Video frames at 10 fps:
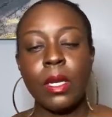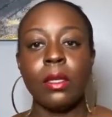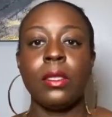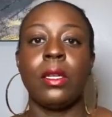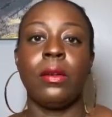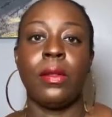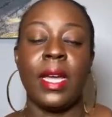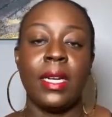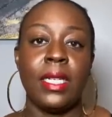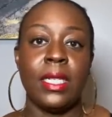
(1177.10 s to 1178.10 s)
So
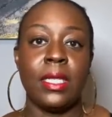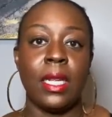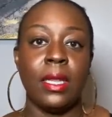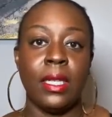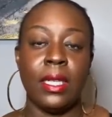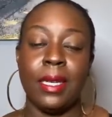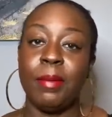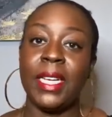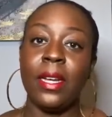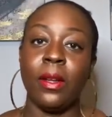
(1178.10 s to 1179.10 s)
that is Lindy and
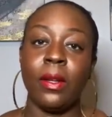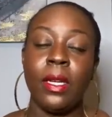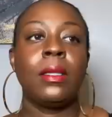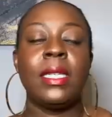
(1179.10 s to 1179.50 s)
Miguel.